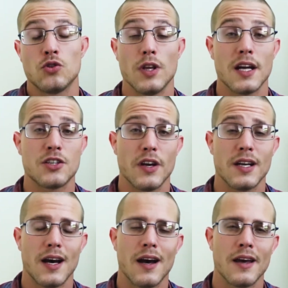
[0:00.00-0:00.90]
To the
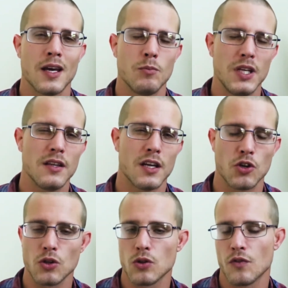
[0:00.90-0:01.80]
untrained eye, a Mini that
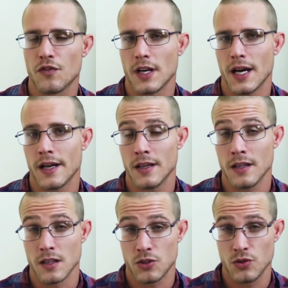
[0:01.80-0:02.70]
rolled off the line
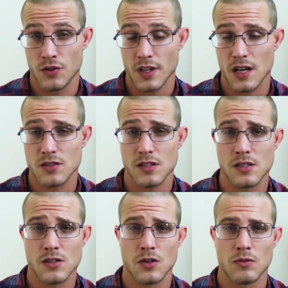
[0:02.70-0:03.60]
in the
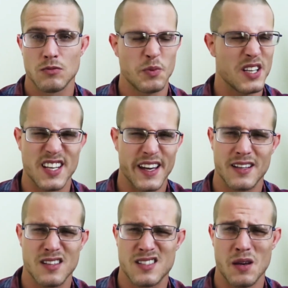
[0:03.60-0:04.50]
2000s would be
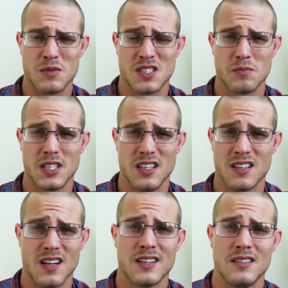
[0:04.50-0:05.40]
exactly the same as a Mini
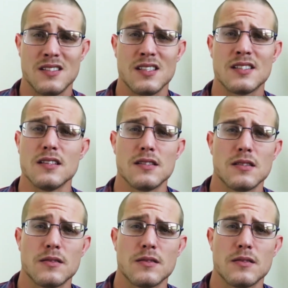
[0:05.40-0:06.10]
in the 1960s.